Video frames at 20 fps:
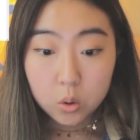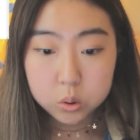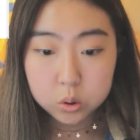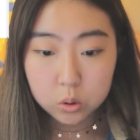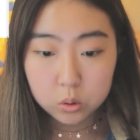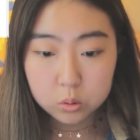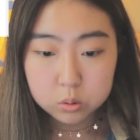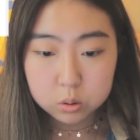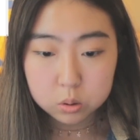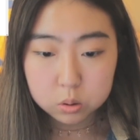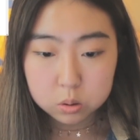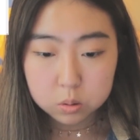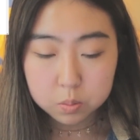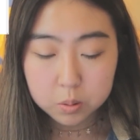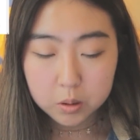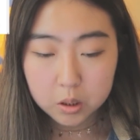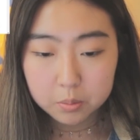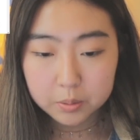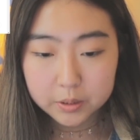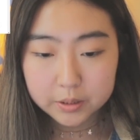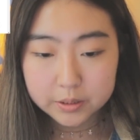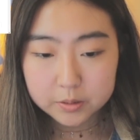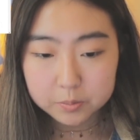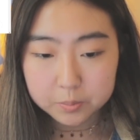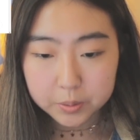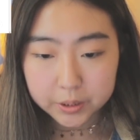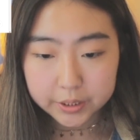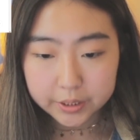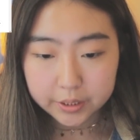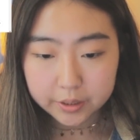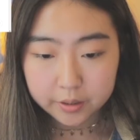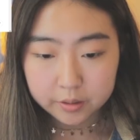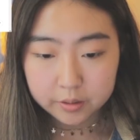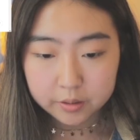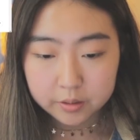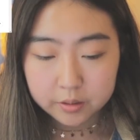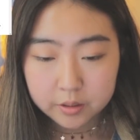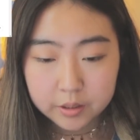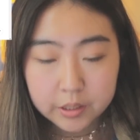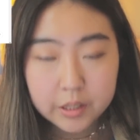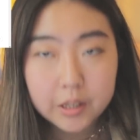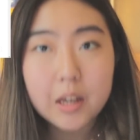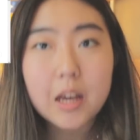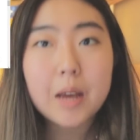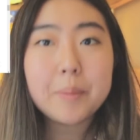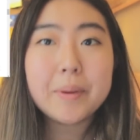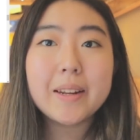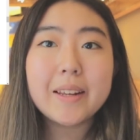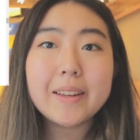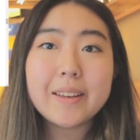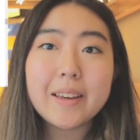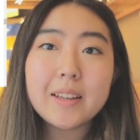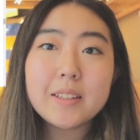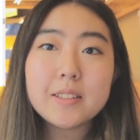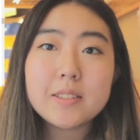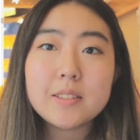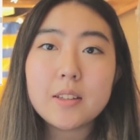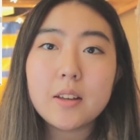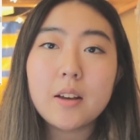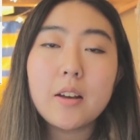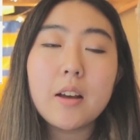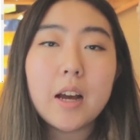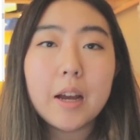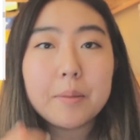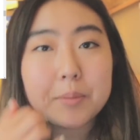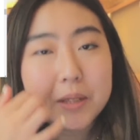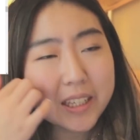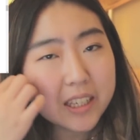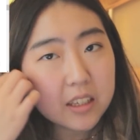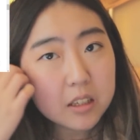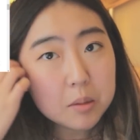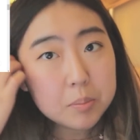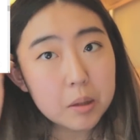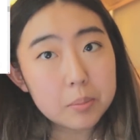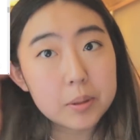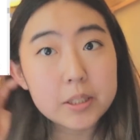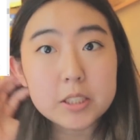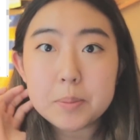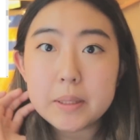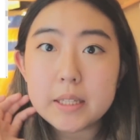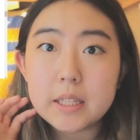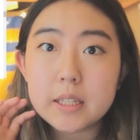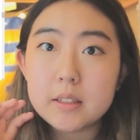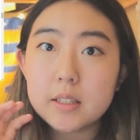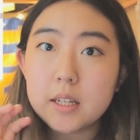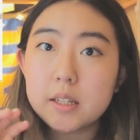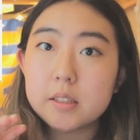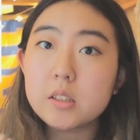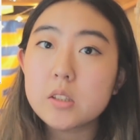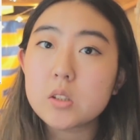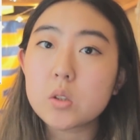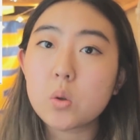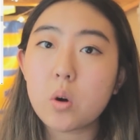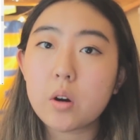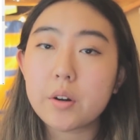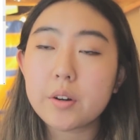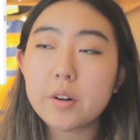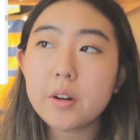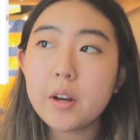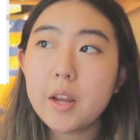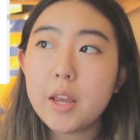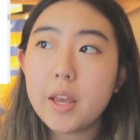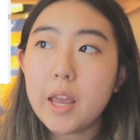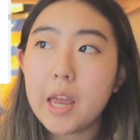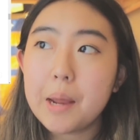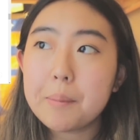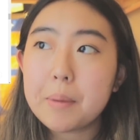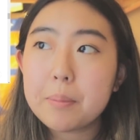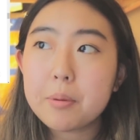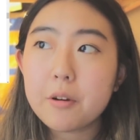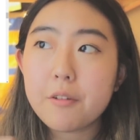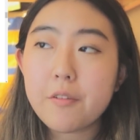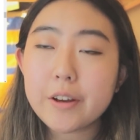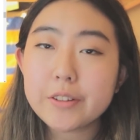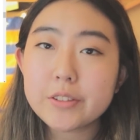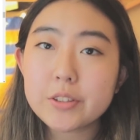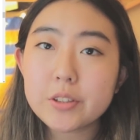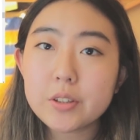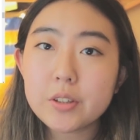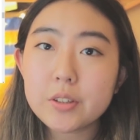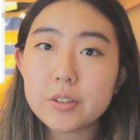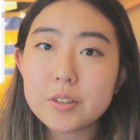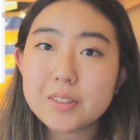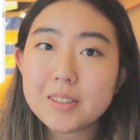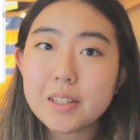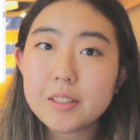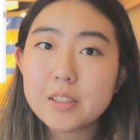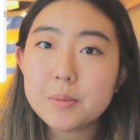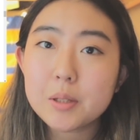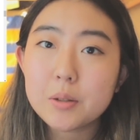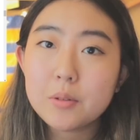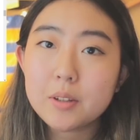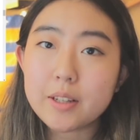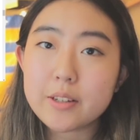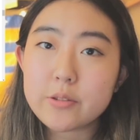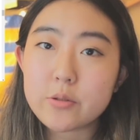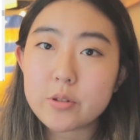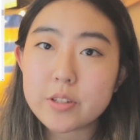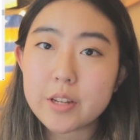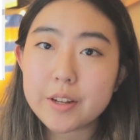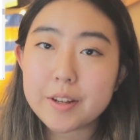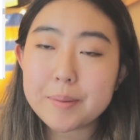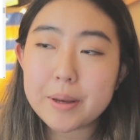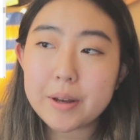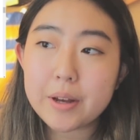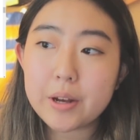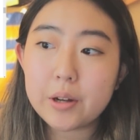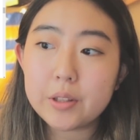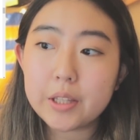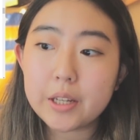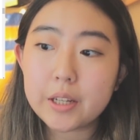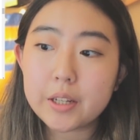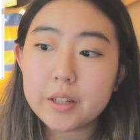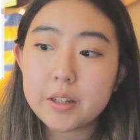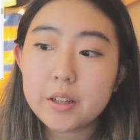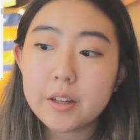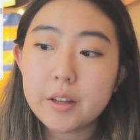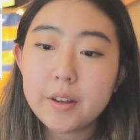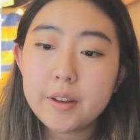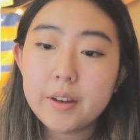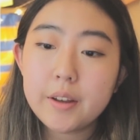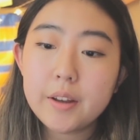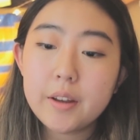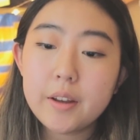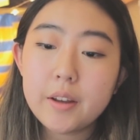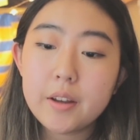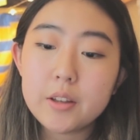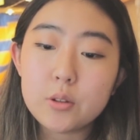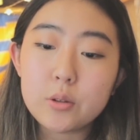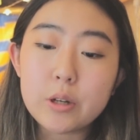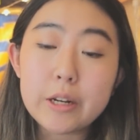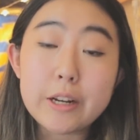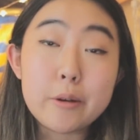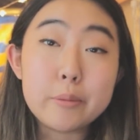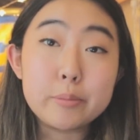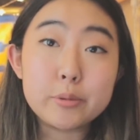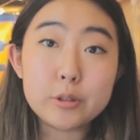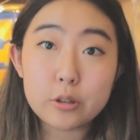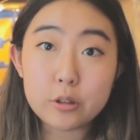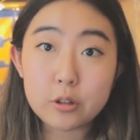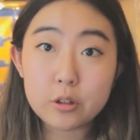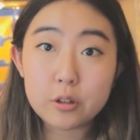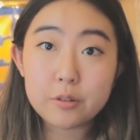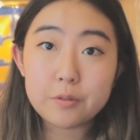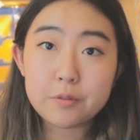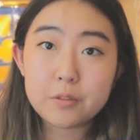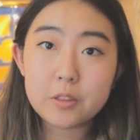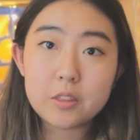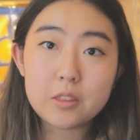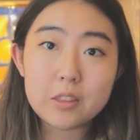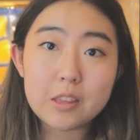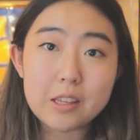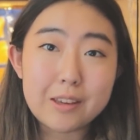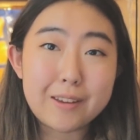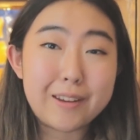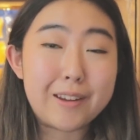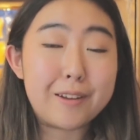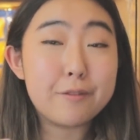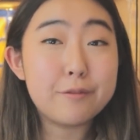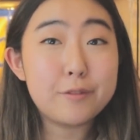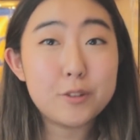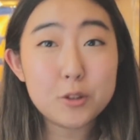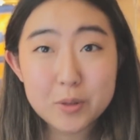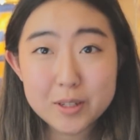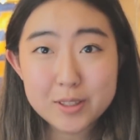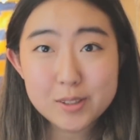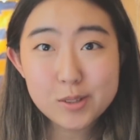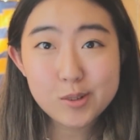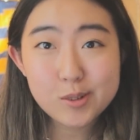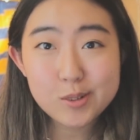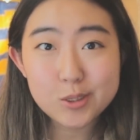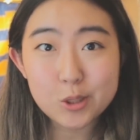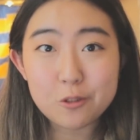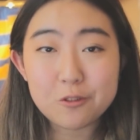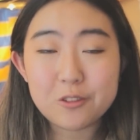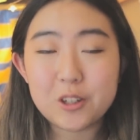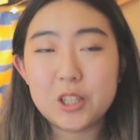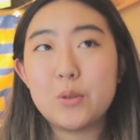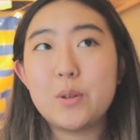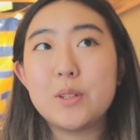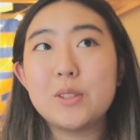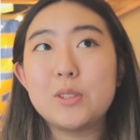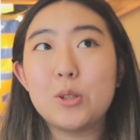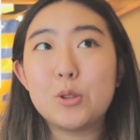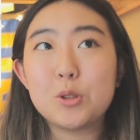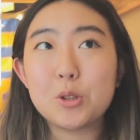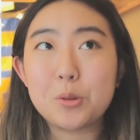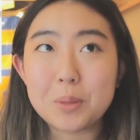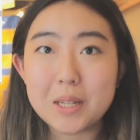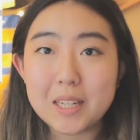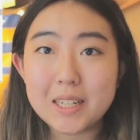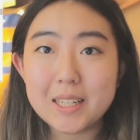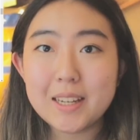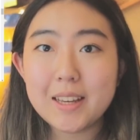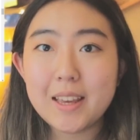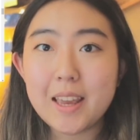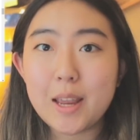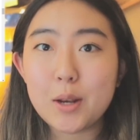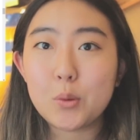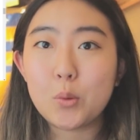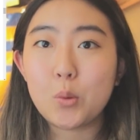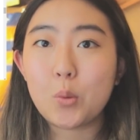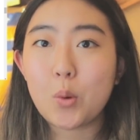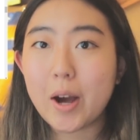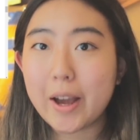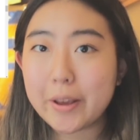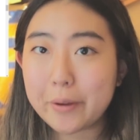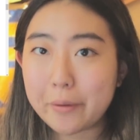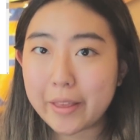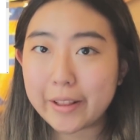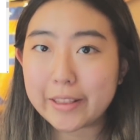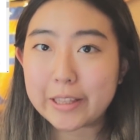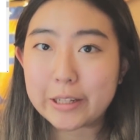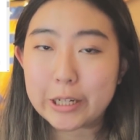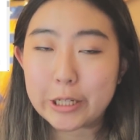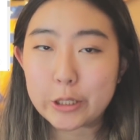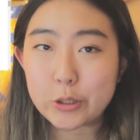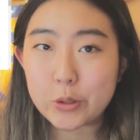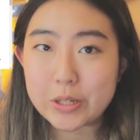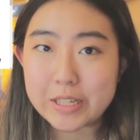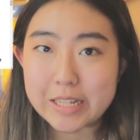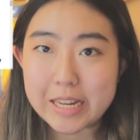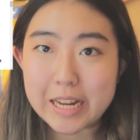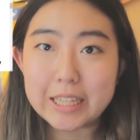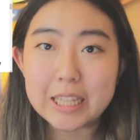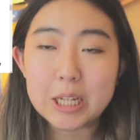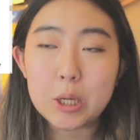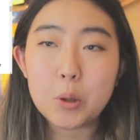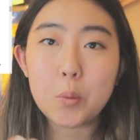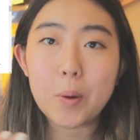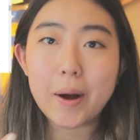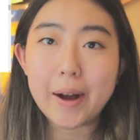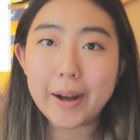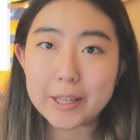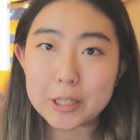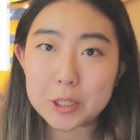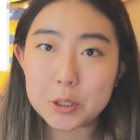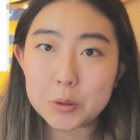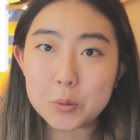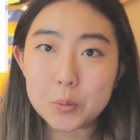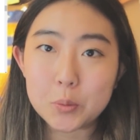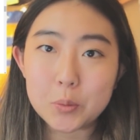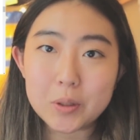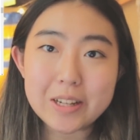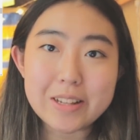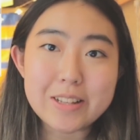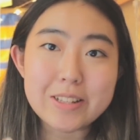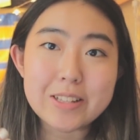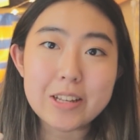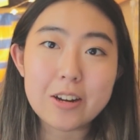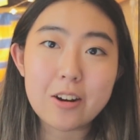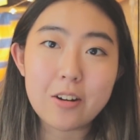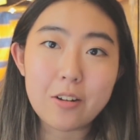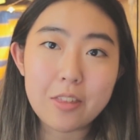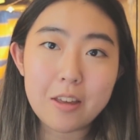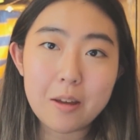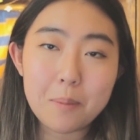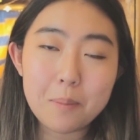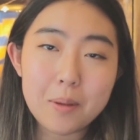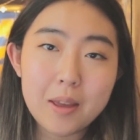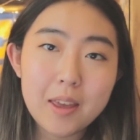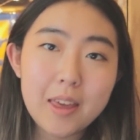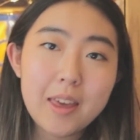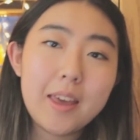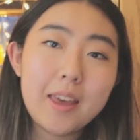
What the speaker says: Whew. Public speaking. I mean, I guess I'm taking a public speaking class this quarter, and my professor said something really interesting about how, like, you can observe the influencers you follow on social media and why you think they're interesting, like why you consider them